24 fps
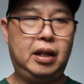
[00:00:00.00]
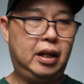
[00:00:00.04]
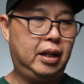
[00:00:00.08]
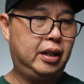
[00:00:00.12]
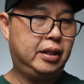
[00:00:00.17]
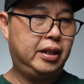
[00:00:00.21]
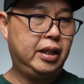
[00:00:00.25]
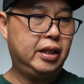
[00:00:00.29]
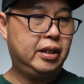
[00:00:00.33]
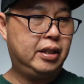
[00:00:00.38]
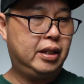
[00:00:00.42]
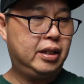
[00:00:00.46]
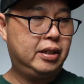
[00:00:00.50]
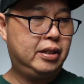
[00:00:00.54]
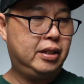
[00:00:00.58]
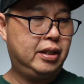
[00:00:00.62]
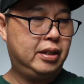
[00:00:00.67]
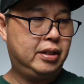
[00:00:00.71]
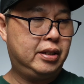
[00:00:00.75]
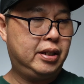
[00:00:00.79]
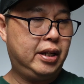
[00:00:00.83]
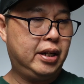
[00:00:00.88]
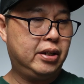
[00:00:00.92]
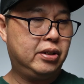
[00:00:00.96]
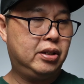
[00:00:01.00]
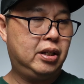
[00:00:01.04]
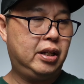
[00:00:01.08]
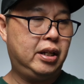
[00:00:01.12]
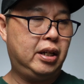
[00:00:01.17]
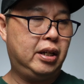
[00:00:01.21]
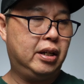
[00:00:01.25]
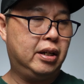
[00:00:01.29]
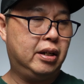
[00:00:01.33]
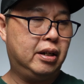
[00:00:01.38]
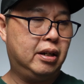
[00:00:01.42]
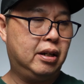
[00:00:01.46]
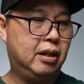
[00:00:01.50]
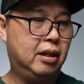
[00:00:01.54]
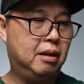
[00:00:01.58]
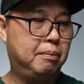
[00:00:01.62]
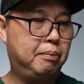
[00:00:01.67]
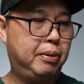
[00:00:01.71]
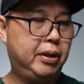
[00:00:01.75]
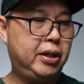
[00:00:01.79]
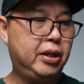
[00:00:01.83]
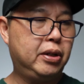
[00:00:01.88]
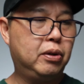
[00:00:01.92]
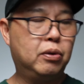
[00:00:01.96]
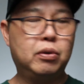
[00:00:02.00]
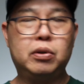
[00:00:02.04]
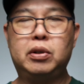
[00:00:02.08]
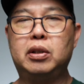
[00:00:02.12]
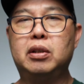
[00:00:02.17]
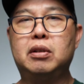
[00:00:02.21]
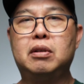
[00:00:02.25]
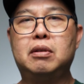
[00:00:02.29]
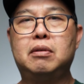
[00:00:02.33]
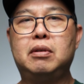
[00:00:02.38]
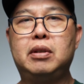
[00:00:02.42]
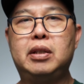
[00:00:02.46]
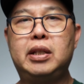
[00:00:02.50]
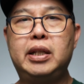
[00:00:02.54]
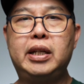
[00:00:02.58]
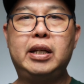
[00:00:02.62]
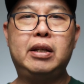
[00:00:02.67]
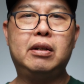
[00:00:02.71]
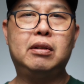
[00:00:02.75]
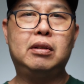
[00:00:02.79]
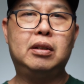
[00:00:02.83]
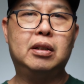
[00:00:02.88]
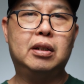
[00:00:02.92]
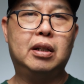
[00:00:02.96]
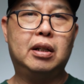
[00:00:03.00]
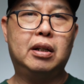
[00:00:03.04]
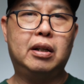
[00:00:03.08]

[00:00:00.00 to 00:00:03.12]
think this is actually a pretty good deal.